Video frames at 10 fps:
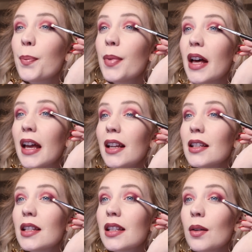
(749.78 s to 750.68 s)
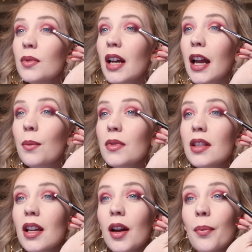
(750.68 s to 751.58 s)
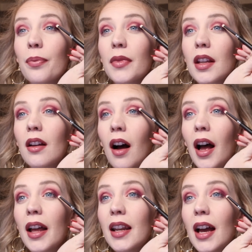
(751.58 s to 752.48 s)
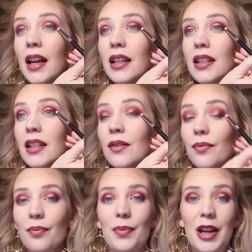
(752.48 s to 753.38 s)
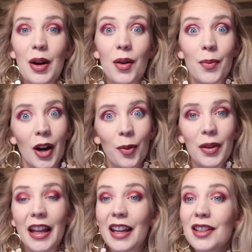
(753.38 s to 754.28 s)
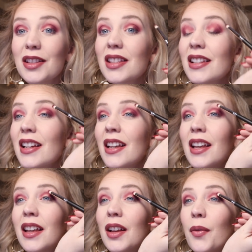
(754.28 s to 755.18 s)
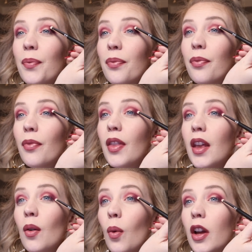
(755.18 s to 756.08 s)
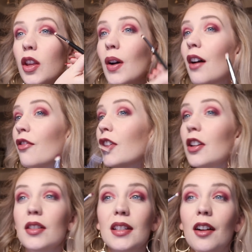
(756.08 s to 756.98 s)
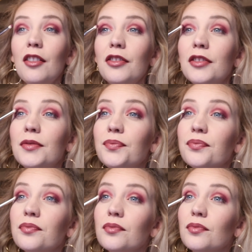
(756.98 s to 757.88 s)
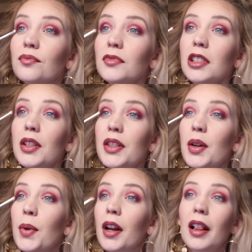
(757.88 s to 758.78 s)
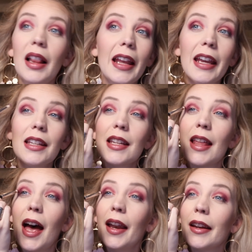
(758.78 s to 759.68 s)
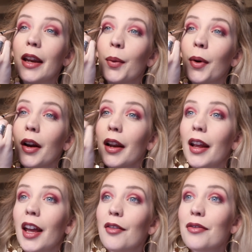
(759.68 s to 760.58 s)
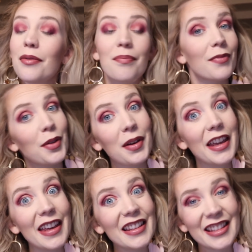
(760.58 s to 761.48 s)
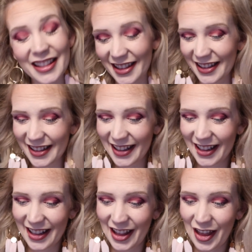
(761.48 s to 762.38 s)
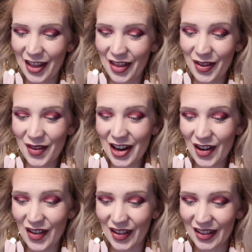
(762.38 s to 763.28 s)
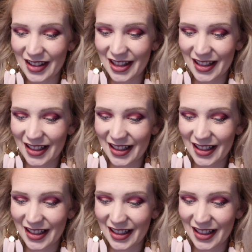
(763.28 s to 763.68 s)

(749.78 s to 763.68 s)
But sometimes God has bigger and better plans than what you have for yourself. So we're clinging to that, and we're gonna have 3 kids. 3 girls.